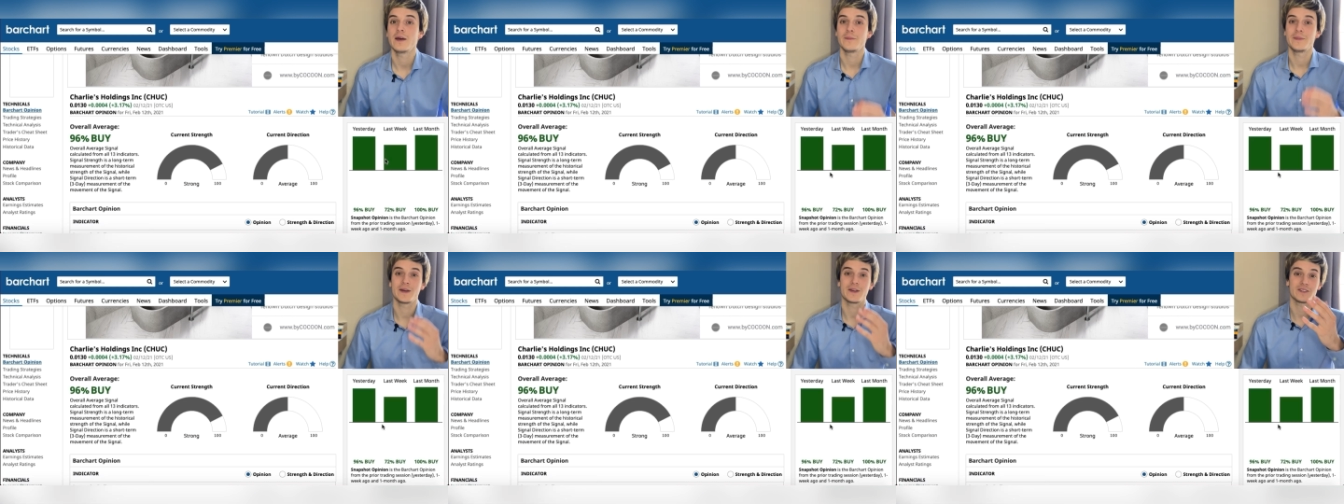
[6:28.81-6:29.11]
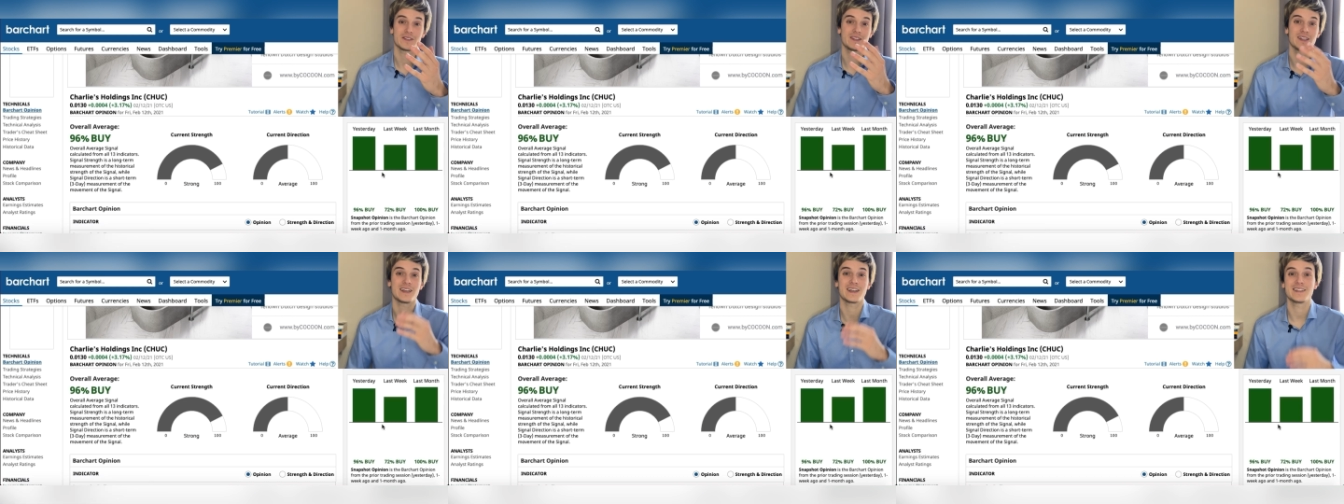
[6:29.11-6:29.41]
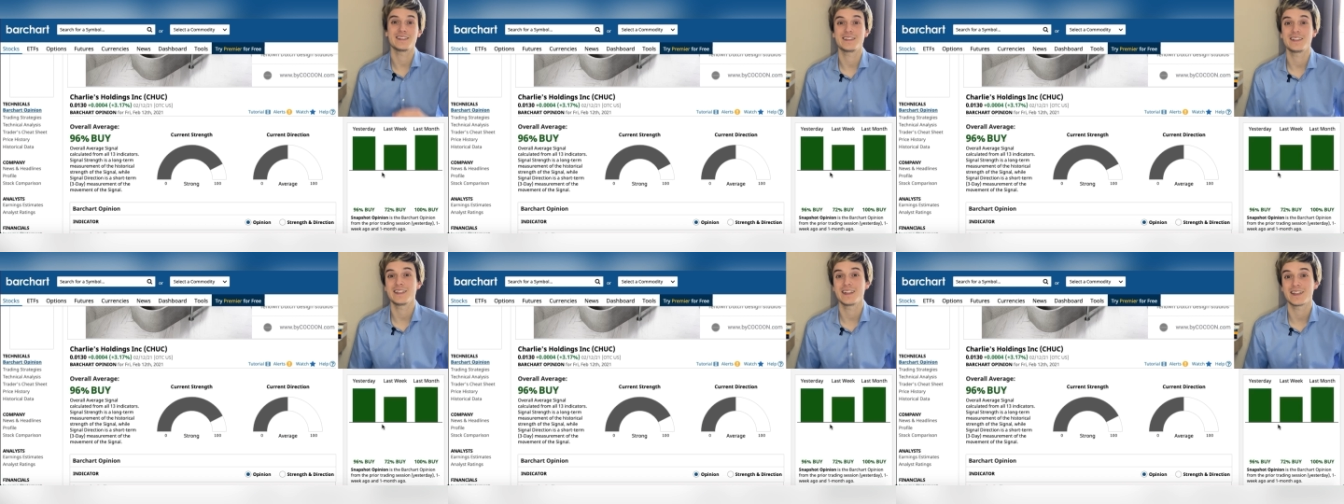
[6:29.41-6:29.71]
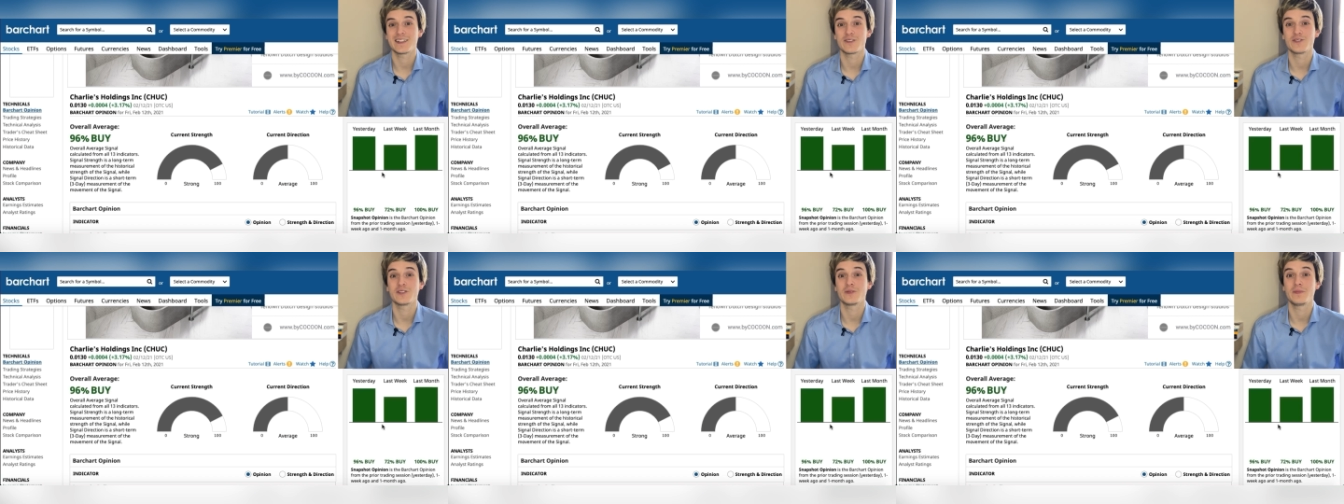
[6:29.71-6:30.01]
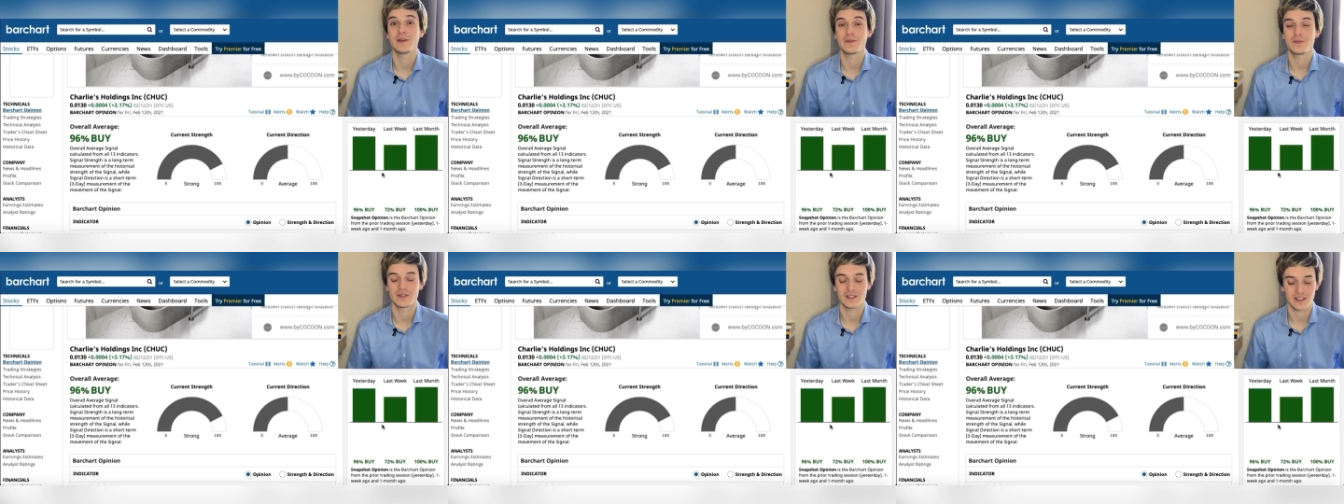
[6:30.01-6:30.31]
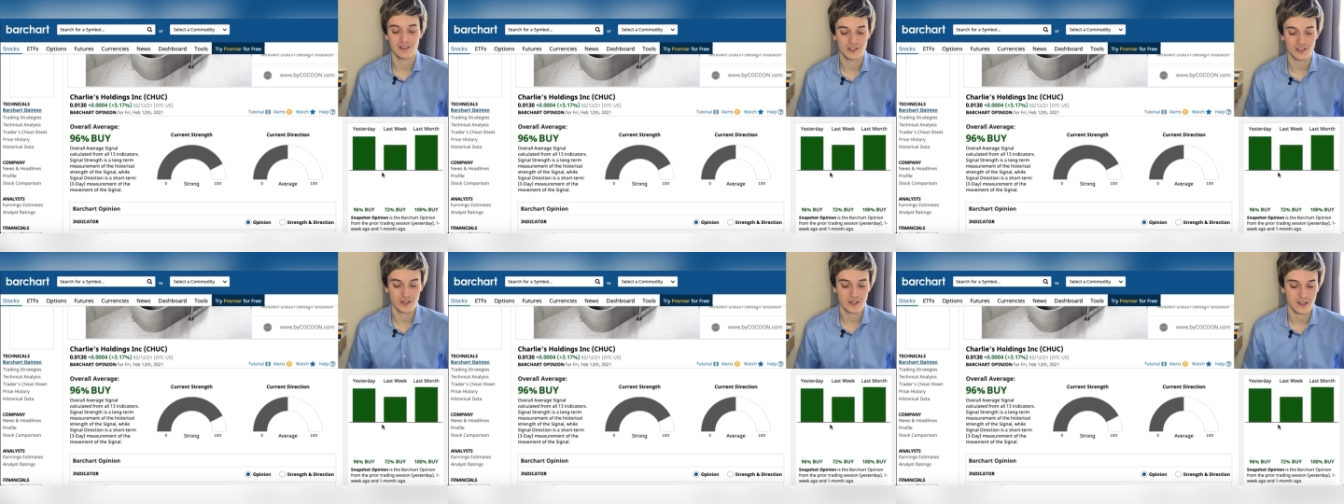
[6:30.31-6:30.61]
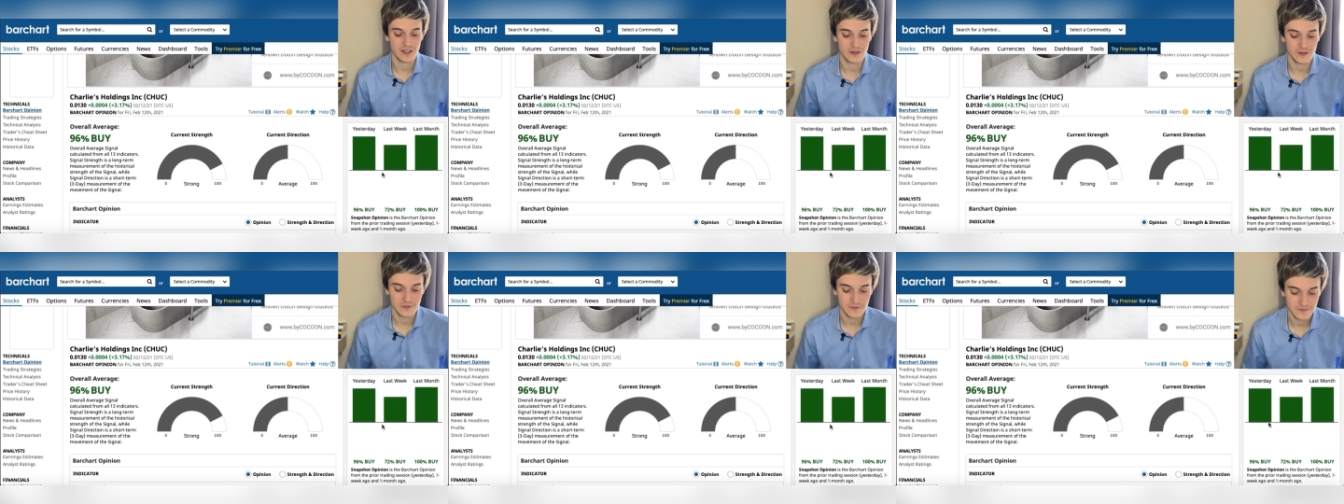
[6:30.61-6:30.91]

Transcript: because they can see that there's a big potential here.